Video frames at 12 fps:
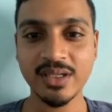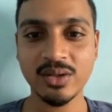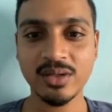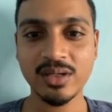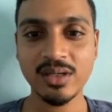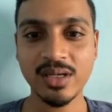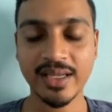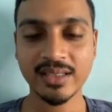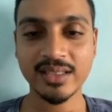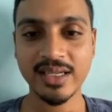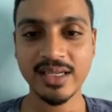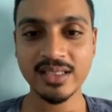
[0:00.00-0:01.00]
like,
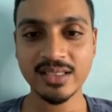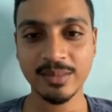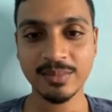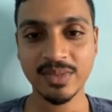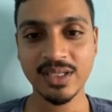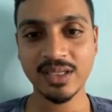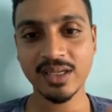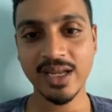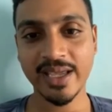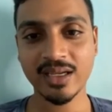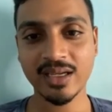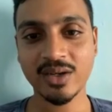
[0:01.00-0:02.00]
there is something like
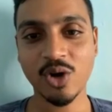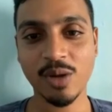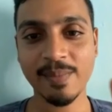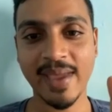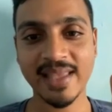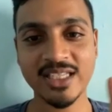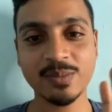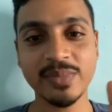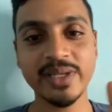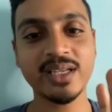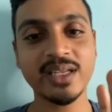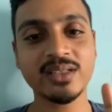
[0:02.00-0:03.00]
called Magic
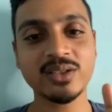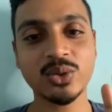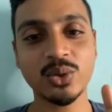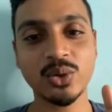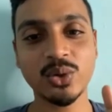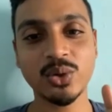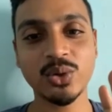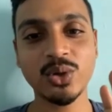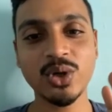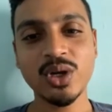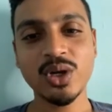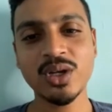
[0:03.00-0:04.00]
Billion. So
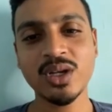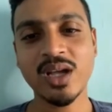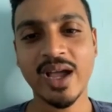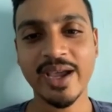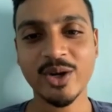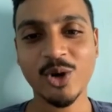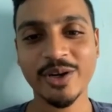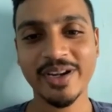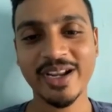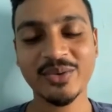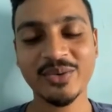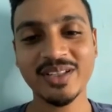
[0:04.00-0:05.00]
I
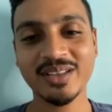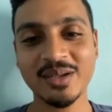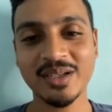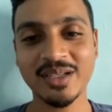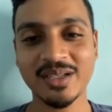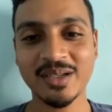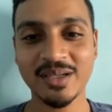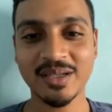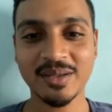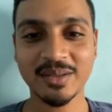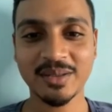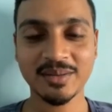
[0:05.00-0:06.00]
contact with
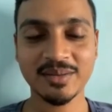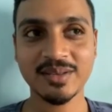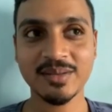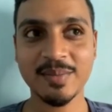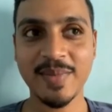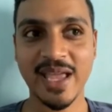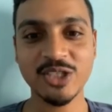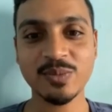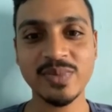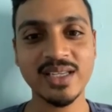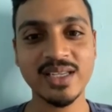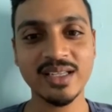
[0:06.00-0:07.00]
Magic
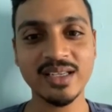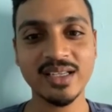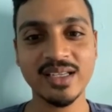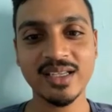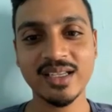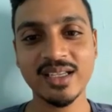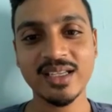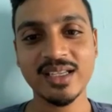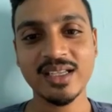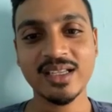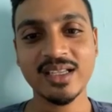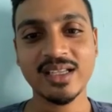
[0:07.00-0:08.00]
Billion,
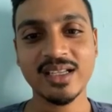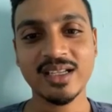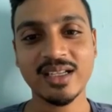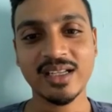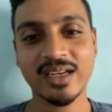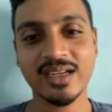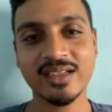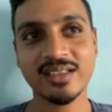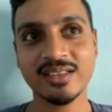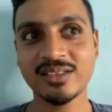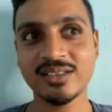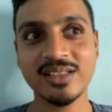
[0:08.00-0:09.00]

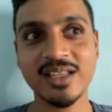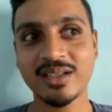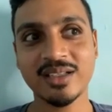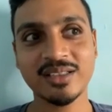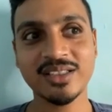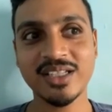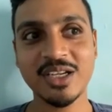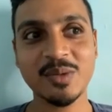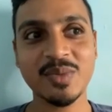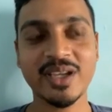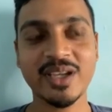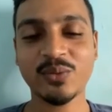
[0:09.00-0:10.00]
and the journey
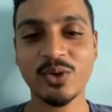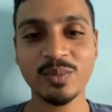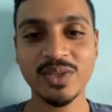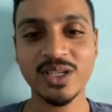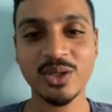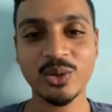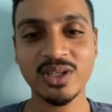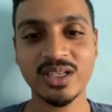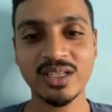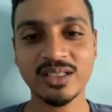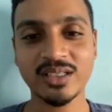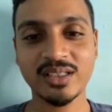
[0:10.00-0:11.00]
began from there only.
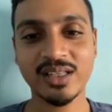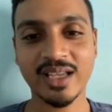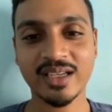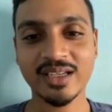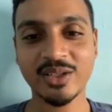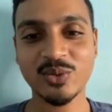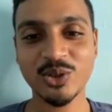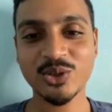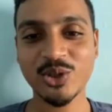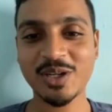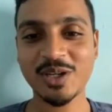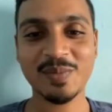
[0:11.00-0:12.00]
Like, it was
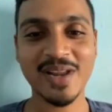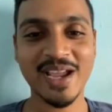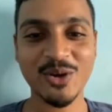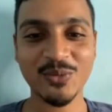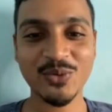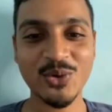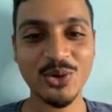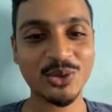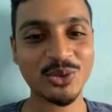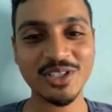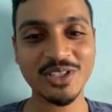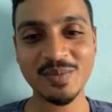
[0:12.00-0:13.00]
not a plan of going to
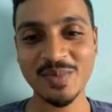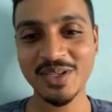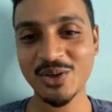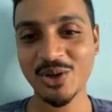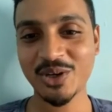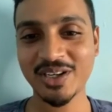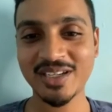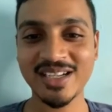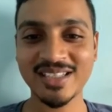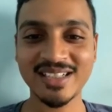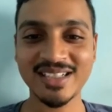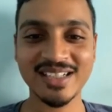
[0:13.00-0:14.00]
Germany or any
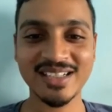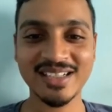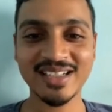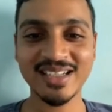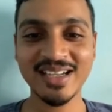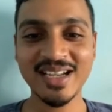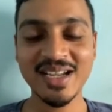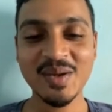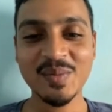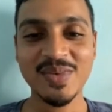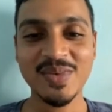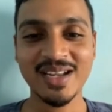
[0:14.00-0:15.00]
other country,
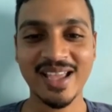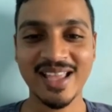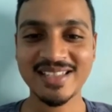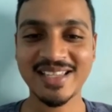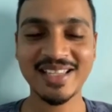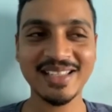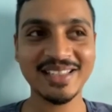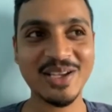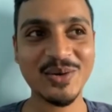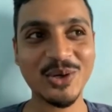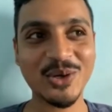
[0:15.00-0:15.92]
but as there was